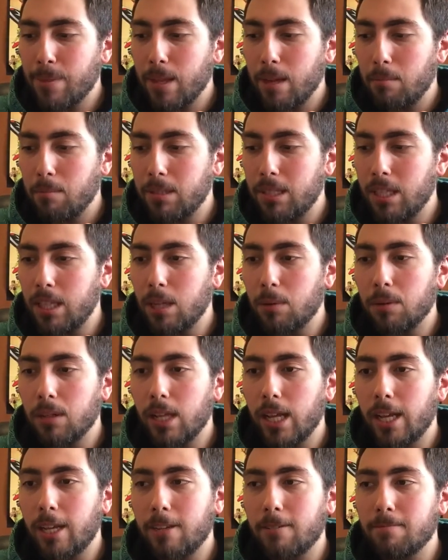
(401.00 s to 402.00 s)
But then there were
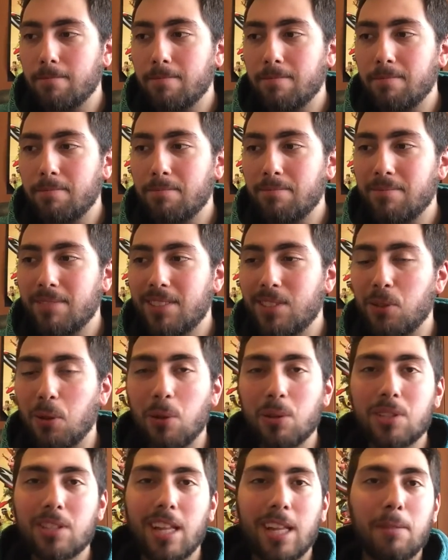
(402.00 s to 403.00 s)
like
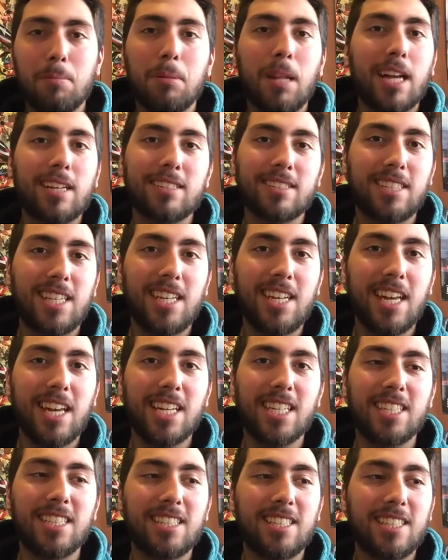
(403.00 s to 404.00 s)
songs like Black
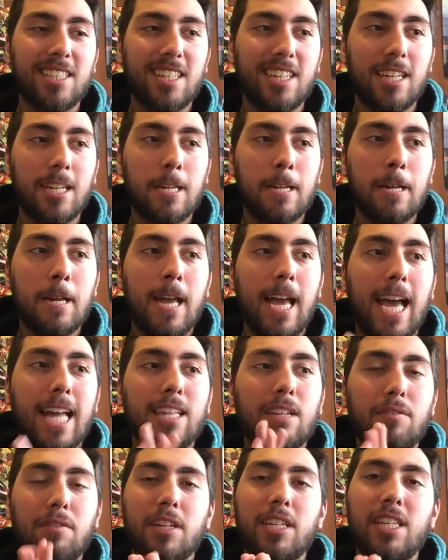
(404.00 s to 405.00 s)
Skinhead. And
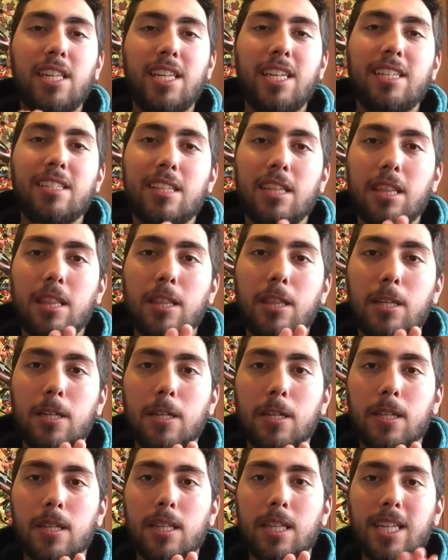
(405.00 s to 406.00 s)
the funny thing is,
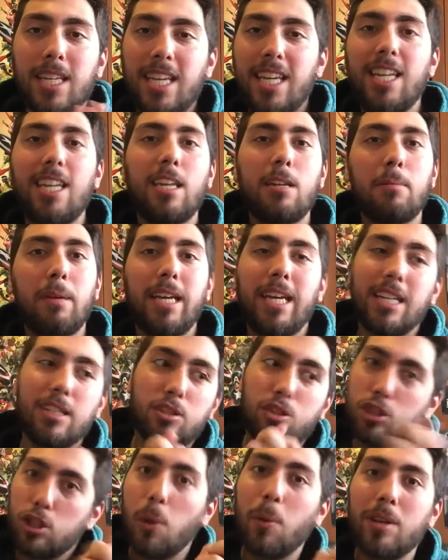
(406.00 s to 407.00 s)
the kid in me gets
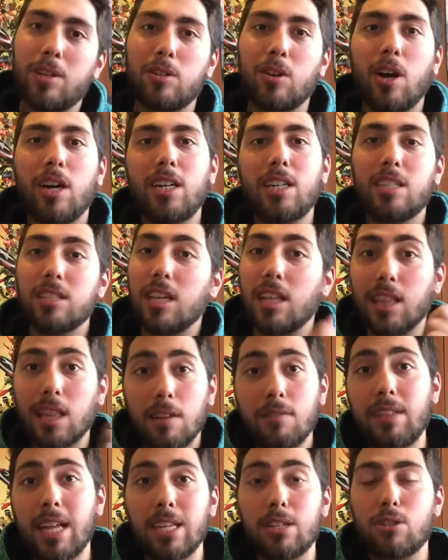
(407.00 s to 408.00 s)
so excited because I
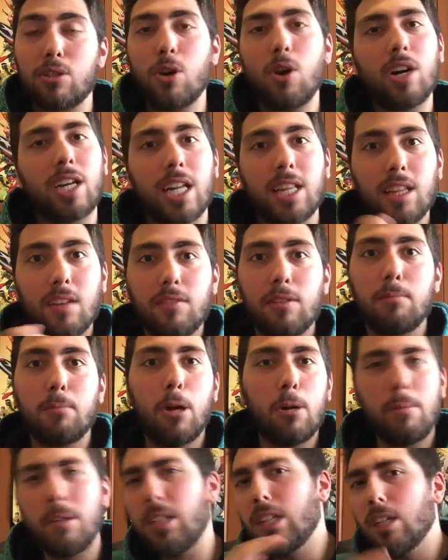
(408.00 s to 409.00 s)
love that song and I love the
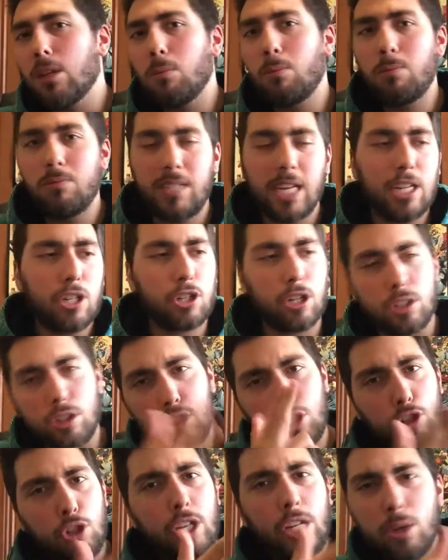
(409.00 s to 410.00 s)
moment. Deadshot's
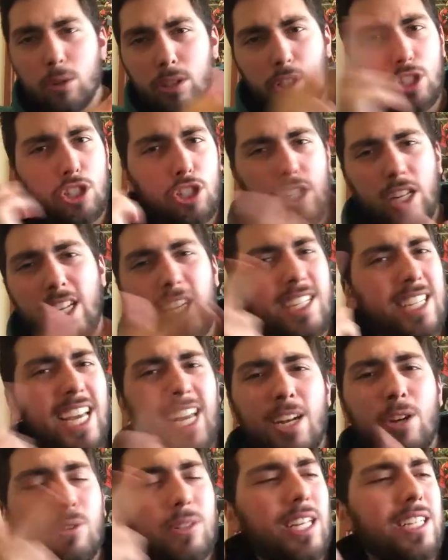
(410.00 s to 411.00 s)
shooting all this shit. He's
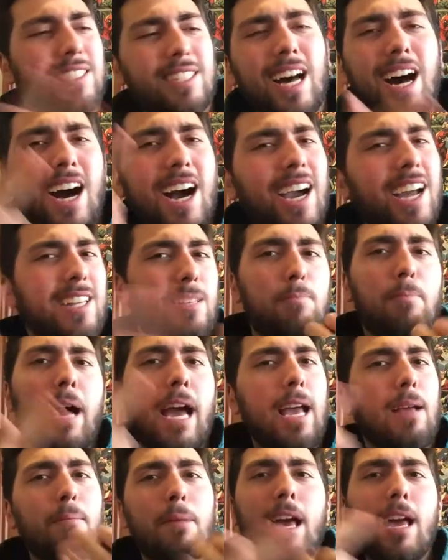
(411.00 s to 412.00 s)
hitting all these targets.
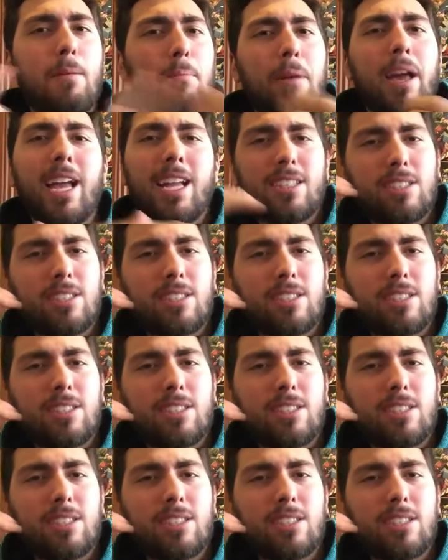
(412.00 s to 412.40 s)
Bang, bang, bang.